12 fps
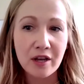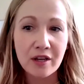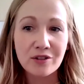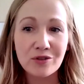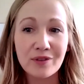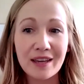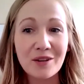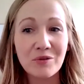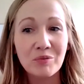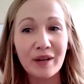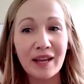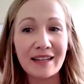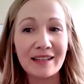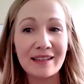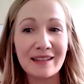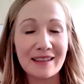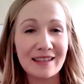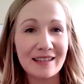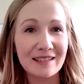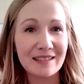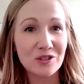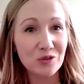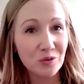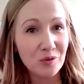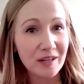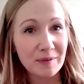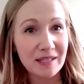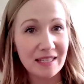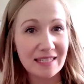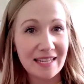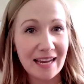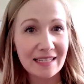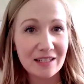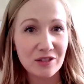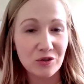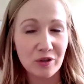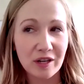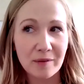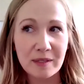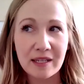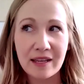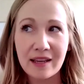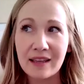So they created these scripts, these texting scripts